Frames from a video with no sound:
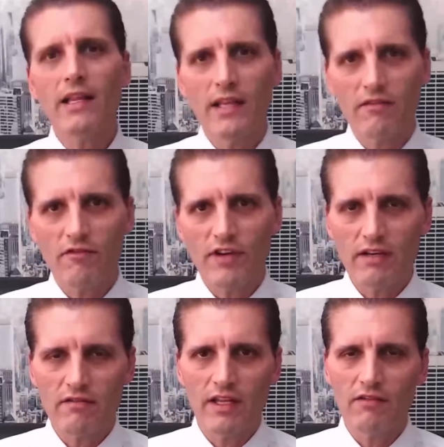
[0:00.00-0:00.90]
rallying
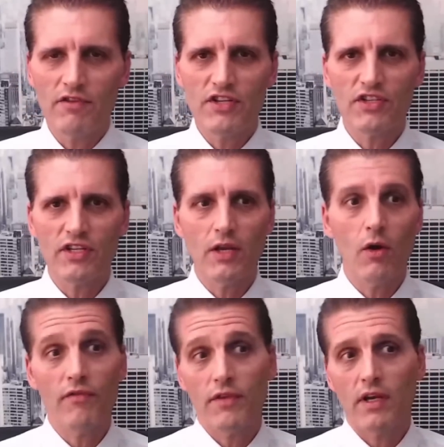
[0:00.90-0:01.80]
re recently
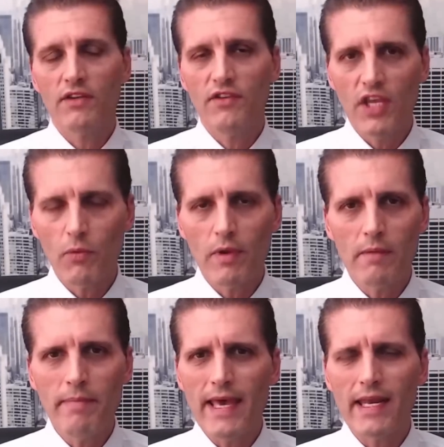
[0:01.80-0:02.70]
off the
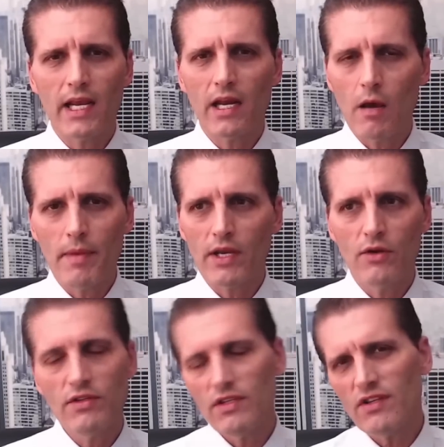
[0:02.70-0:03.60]
continuing bad economic news.